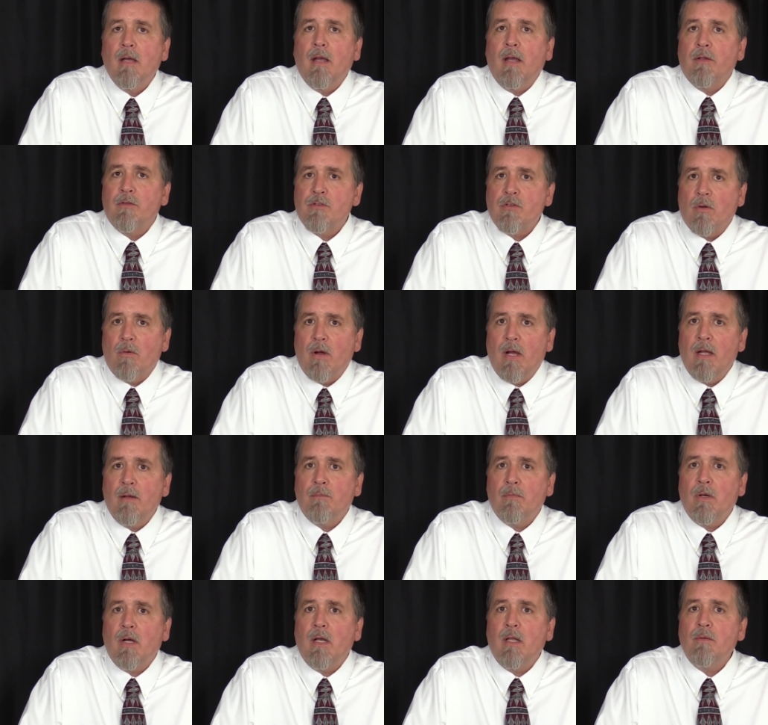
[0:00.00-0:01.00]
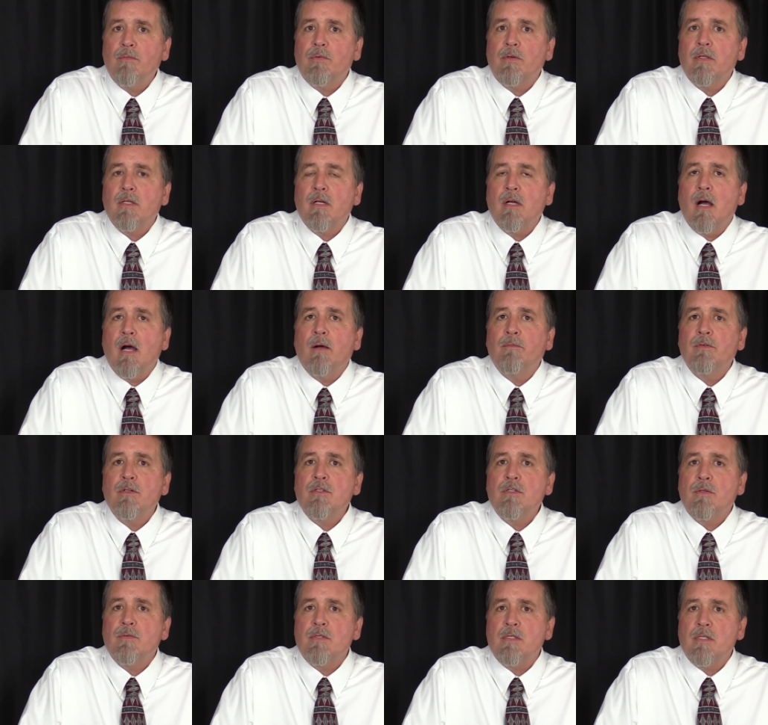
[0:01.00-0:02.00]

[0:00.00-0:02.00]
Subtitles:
And so I am running for the office of